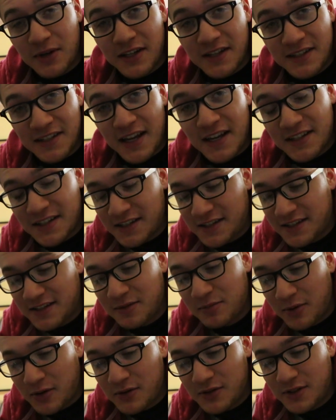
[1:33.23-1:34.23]
says it's
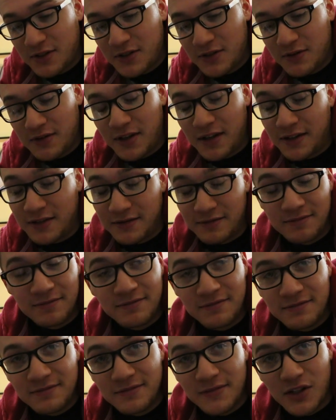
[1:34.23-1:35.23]
supposed to do, then
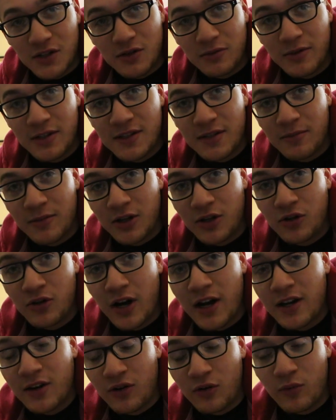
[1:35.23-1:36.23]
this will be something
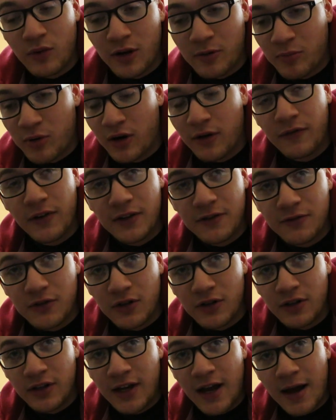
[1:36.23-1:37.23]
great and it'll work perfect
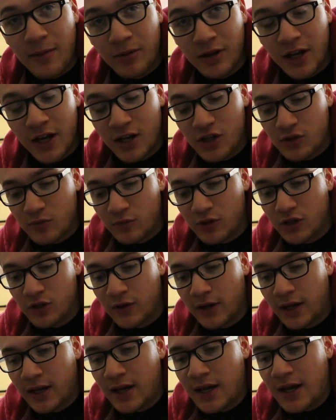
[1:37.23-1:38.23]
for the application we're
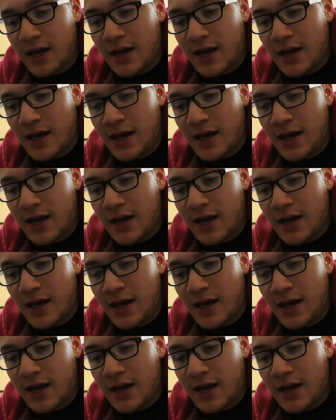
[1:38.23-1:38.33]
doing.